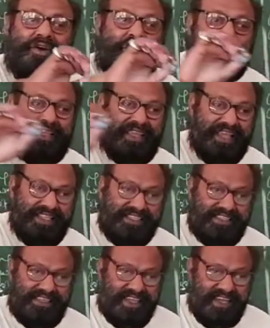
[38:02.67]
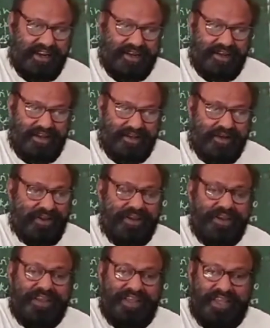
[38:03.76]
expenses debit, all
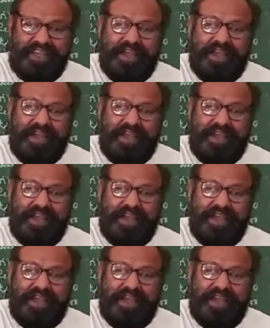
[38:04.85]
gains,